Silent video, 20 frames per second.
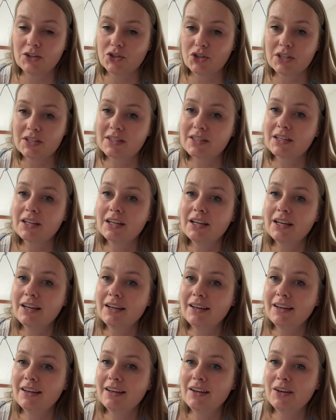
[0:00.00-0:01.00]
just
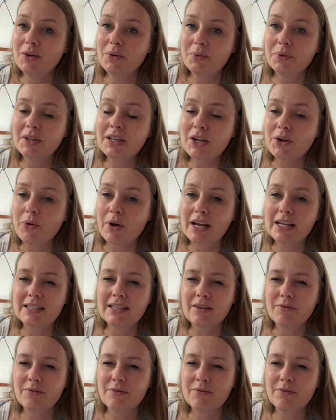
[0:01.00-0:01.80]
really crazy.